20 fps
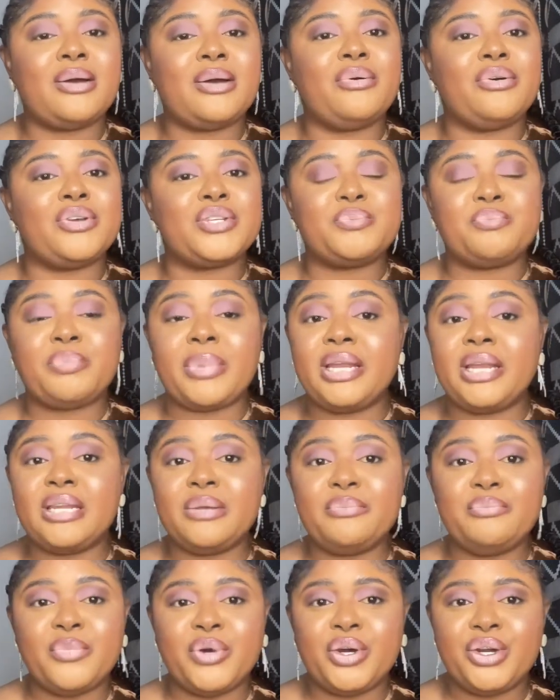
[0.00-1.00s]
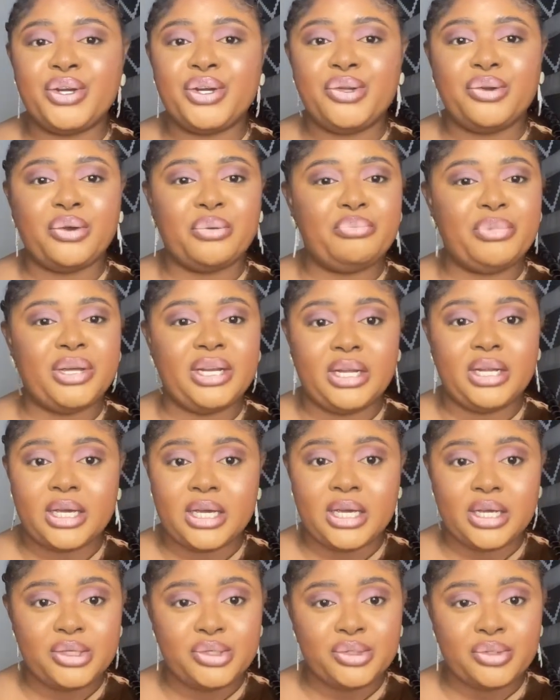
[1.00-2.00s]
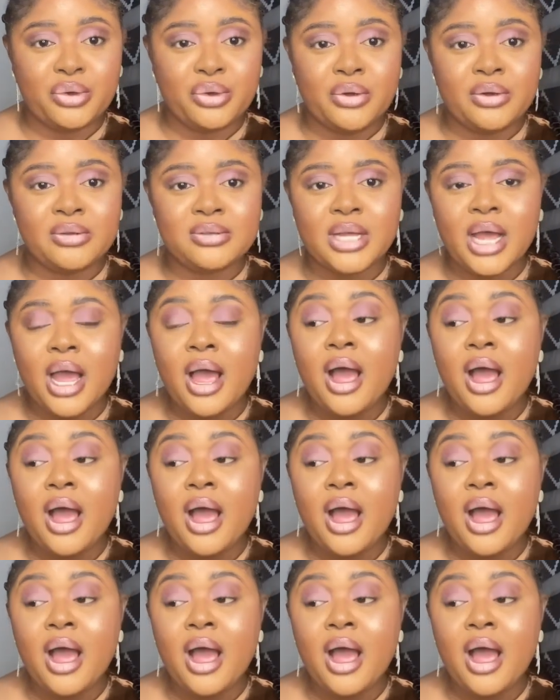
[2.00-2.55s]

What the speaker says: I was spending money on medication.